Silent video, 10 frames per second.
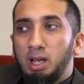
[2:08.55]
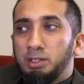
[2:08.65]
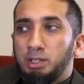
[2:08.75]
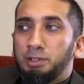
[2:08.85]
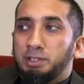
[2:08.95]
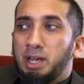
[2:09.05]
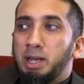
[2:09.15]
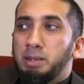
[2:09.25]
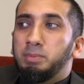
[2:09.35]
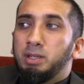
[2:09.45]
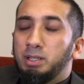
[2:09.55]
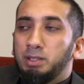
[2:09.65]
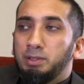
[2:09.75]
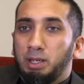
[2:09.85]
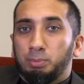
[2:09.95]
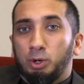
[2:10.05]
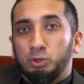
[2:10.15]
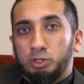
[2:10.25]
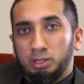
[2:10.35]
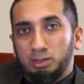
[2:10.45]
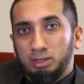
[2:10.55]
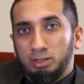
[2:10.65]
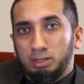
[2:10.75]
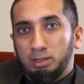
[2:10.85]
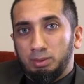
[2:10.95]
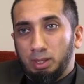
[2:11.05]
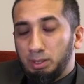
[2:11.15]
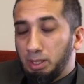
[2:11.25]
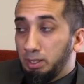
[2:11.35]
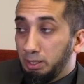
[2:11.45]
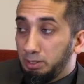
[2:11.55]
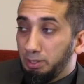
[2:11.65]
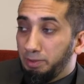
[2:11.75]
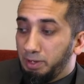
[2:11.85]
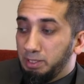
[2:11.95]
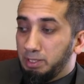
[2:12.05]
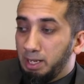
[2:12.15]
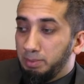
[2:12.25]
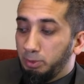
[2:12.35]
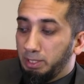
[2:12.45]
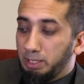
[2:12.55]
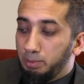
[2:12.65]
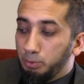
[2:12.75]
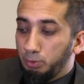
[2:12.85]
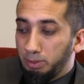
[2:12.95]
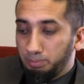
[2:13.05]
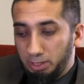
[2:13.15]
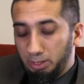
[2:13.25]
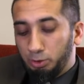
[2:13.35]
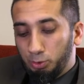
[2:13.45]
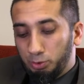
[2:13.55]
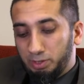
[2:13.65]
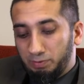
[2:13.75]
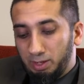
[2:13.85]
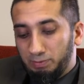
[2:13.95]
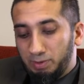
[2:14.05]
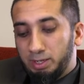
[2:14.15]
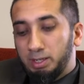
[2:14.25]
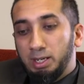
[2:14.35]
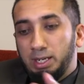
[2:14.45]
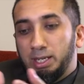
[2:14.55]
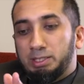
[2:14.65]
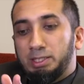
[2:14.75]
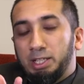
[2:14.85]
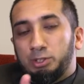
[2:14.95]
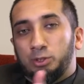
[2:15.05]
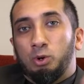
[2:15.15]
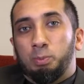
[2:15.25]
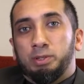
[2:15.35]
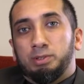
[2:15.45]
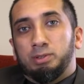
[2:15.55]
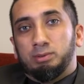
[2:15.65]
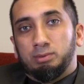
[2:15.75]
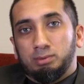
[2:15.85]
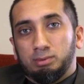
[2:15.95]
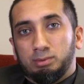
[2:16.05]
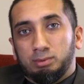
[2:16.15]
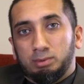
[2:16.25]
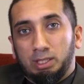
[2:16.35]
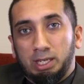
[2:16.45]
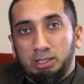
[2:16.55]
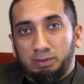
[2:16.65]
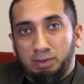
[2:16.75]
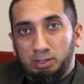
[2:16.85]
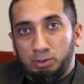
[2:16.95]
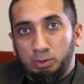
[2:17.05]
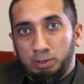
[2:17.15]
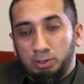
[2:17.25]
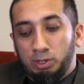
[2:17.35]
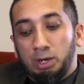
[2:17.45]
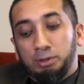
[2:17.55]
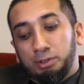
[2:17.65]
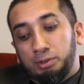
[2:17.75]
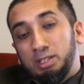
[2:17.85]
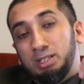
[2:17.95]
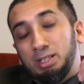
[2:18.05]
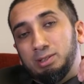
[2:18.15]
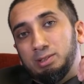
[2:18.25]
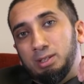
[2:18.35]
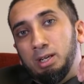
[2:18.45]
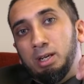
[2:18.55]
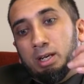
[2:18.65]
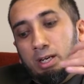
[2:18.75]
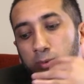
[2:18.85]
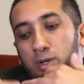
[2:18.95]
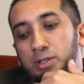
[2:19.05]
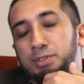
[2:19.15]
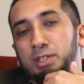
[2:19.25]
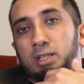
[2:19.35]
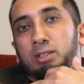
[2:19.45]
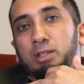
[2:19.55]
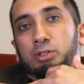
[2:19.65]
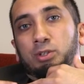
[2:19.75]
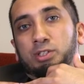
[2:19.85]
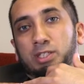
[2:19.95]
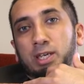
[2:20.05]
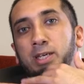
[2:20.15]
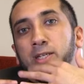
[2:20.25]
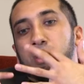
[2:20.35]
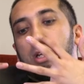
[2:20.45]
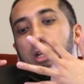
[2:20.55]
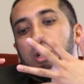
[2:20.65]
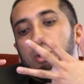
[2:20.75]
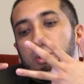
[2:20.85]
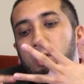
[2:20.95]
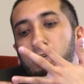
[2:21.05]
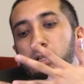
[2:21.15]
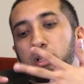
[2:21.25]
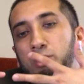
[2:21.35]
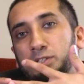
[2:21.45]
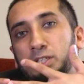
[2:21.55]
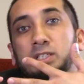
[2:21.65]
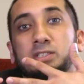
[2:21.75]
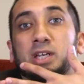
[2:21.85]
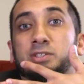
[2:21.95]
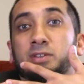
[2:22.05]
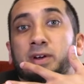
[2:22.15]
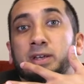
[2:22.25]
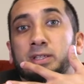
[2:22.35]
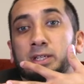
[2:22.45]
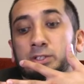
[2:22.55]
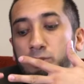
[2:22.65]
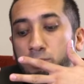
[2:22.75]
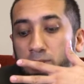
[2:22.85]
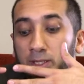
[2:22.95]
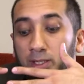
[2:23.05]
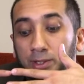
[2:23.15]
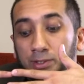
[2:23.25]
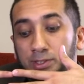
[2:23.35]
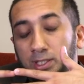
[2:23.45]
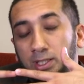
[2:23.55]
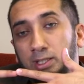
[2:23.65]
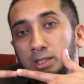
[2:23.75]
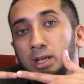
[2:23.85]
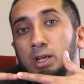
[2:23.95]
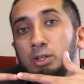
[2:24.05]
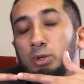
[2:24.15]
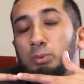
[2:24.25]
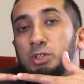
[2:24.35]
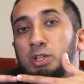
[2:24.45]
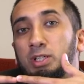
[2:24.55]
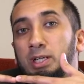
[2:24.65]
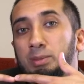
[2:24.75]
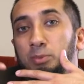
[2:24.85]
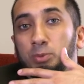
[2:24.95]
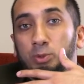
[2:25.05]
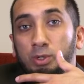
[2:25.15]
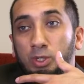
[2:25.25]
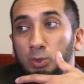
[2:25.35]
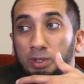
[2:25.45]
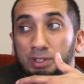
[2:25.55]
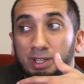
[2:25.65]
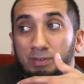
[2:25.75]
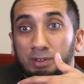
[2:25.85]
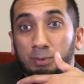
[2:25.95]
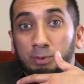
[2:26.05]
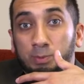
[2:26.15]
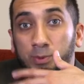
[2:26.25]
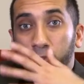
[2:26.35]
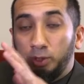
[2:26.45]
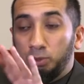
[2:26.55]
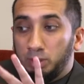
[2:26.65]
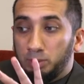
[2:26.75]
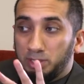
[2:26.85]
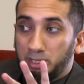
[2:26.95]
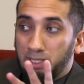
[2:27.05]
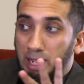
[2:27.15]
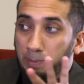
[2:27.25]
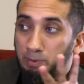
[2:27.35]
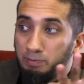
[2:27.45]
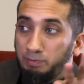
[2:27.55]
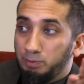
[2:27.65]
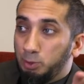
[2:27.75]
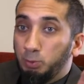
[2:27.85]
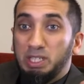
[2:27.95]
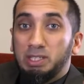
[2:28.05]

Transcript: Until the time they approach it, and until the very time where they come to it, meaning the doors of hellfire, its gates are opened. The gates of hell are opened. So now there are three scenes. In one scene, your skin, your hearing, your seeing is testifying against you. In another scene, you're wishing that between you and the devil that whispered to you, there was a gap of two